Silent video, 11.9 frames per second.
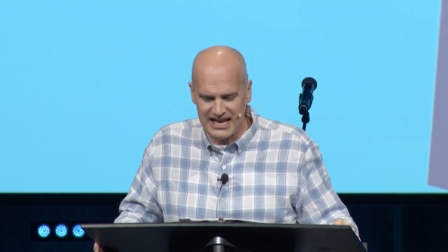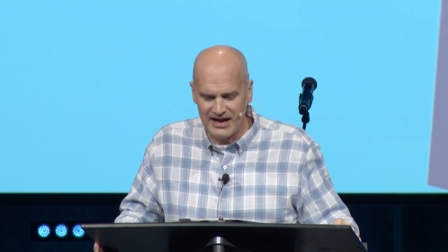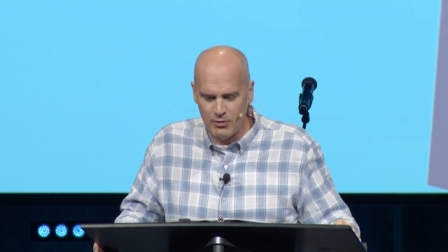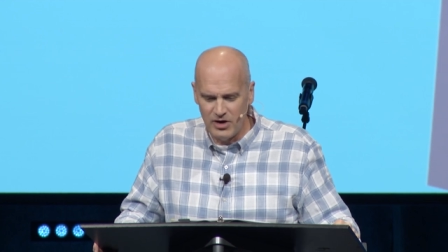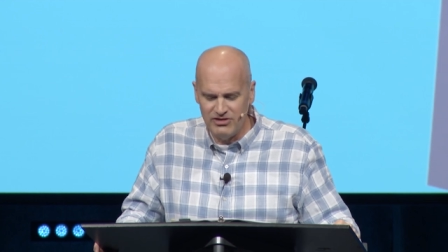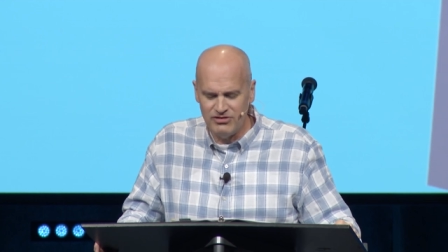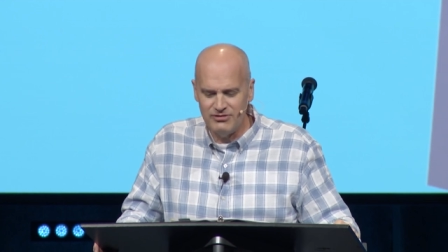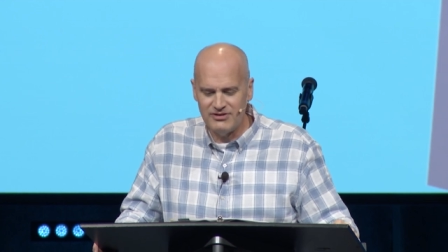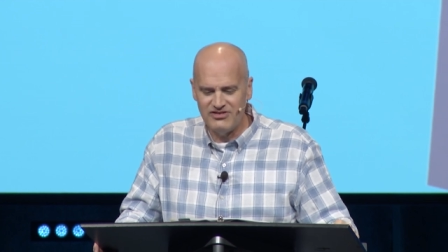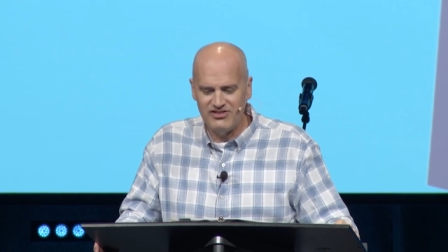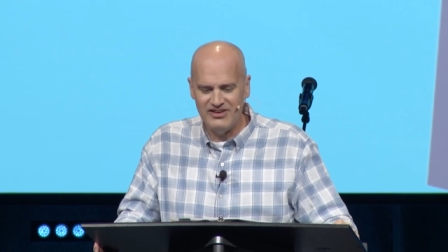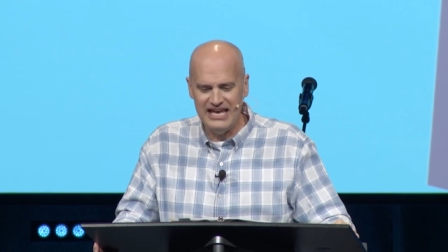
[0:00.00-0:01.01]
and I want you to
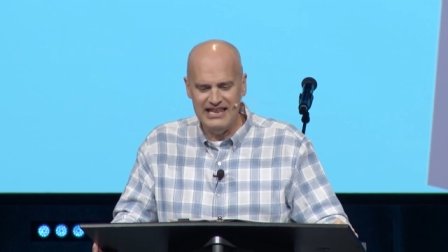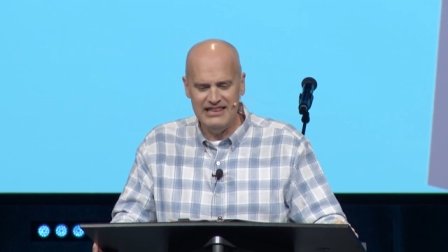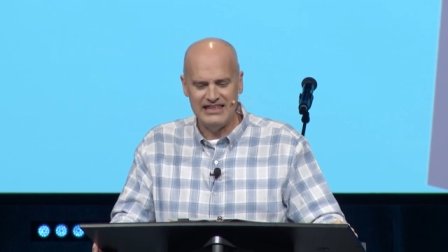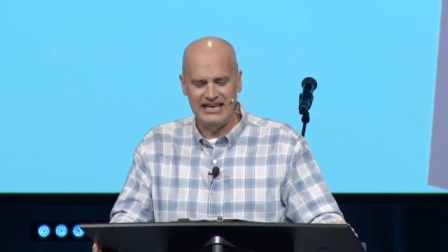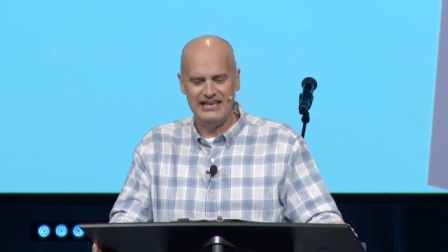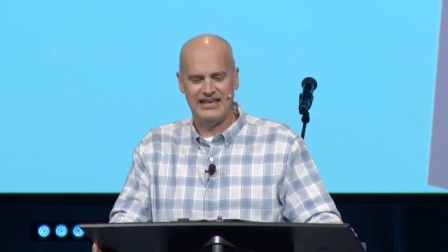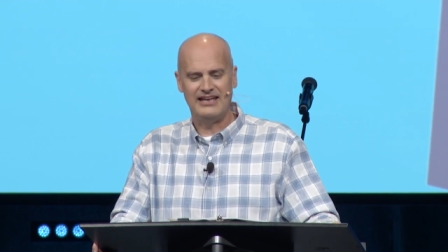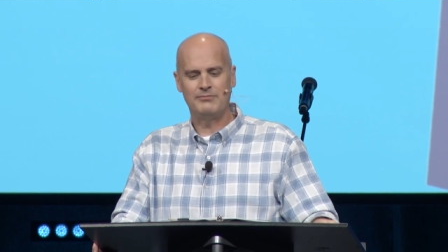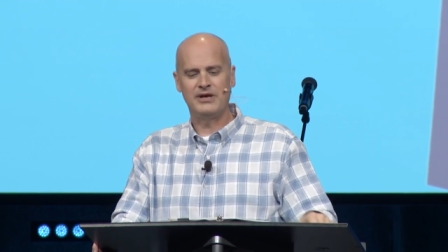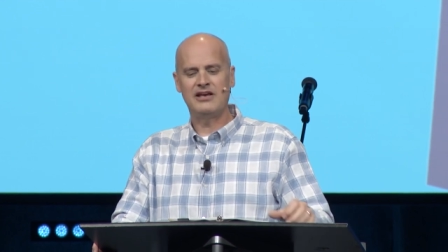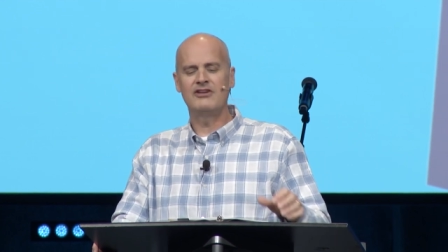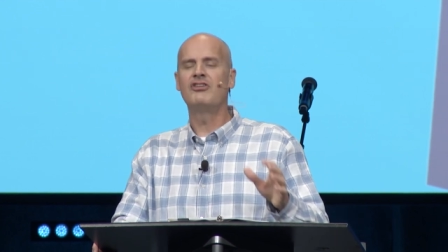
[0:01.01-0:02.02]
see it,
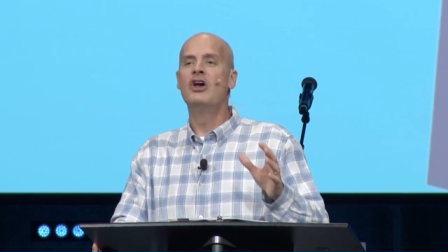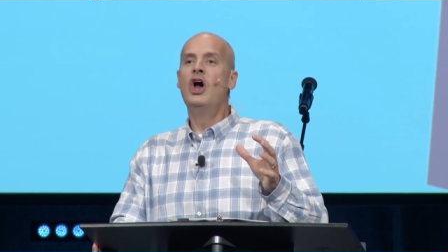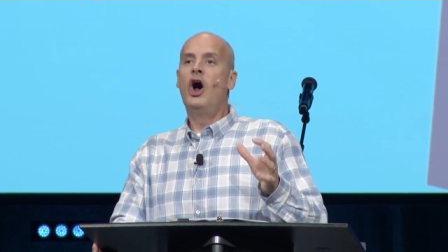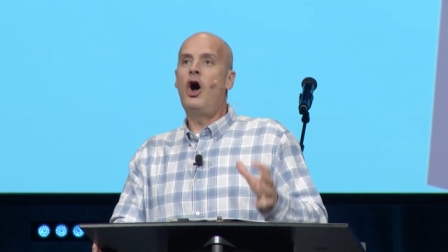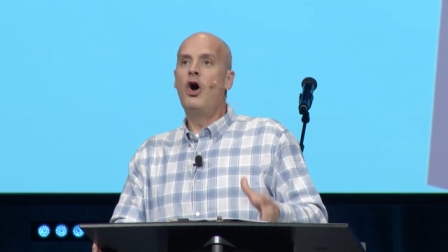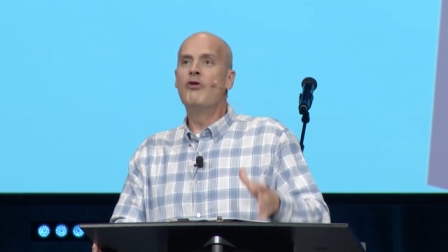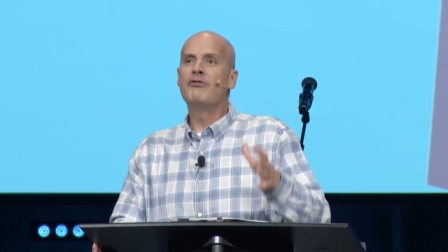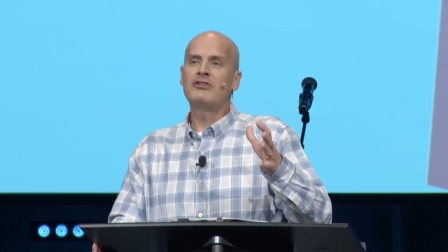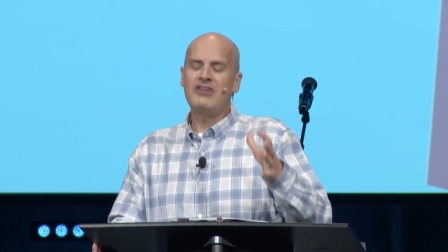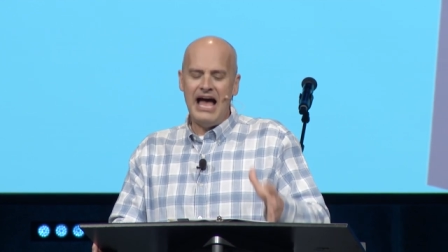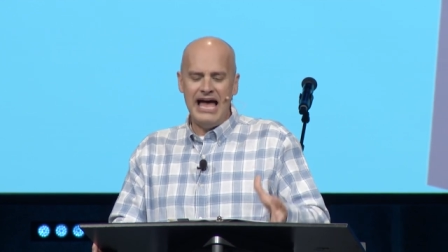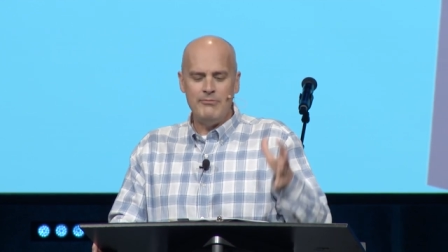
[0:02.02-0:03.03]
because over
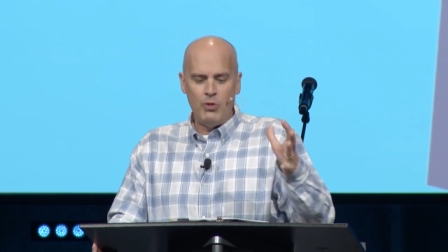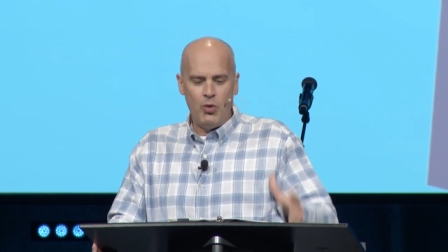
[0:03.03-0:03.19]
time,